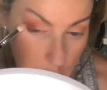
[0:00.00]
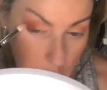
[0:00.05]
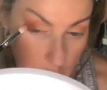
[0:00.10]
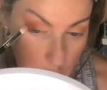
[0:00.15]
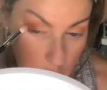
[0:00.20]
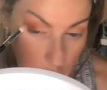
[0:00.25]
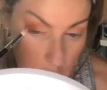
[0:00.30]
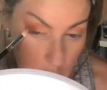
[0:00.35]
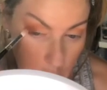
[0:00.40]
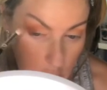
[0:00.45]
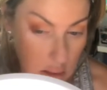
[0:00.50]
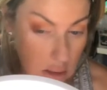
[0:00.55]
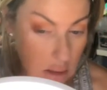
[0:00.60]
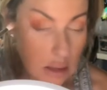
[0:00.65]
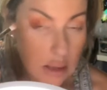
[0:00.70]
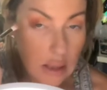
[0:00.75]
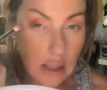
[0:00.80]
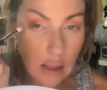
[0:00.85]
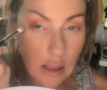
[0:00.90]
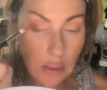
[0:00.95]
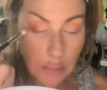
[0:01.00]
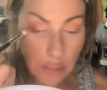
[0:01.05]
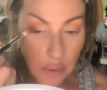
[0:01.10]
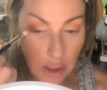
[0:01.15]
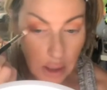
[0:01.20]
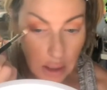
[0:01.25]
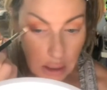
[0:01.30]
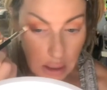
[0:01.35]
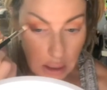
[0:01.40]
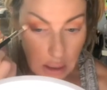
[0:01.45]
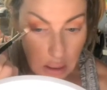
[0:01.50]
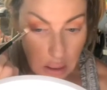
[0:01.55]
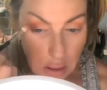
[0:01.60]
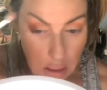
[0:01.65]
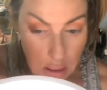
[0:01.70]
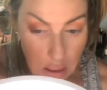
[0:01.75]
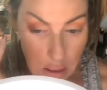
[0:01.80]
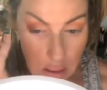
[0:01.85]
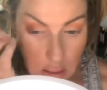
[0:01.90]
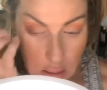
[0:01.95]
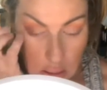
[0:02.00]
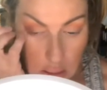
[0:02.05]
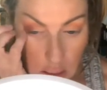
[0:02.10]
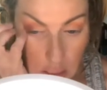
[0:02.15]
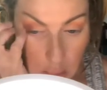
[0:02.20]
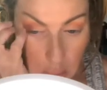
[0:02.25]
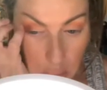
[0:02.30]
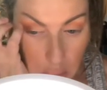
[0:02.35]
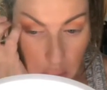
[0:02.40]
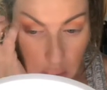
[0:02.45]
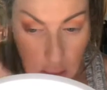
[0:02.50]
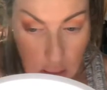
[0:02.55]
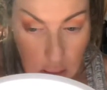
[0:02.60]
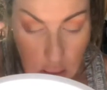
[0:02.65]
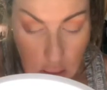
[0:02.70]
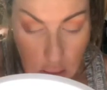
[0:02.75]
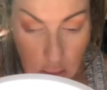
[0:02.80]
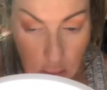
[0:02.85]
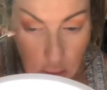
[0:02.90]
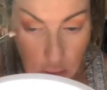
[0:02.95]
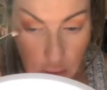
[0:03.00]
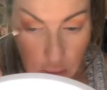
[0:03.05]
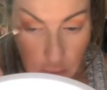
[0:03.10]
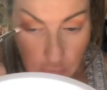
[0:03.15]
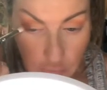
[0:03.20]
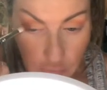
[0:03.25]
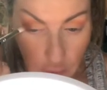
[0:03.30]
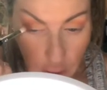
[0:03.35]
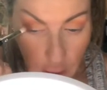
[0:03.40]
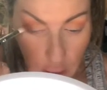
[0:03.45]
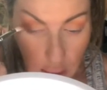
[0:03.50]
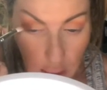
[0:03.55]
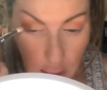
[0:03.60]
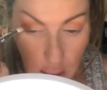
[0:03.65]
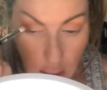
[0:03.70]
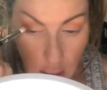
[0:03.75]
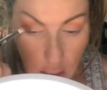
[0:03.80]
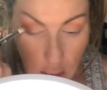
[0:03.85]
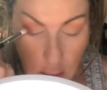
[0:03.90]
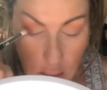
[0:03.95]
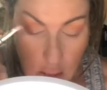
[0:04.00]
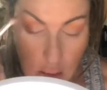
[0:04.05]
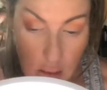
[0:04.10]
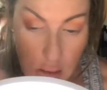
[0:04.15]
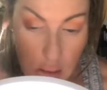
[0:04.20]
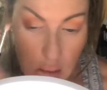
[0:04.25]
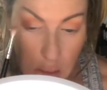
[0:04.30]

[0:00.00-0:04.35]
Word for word: Gonna kind of stamp right here because I don't want it to go too far out.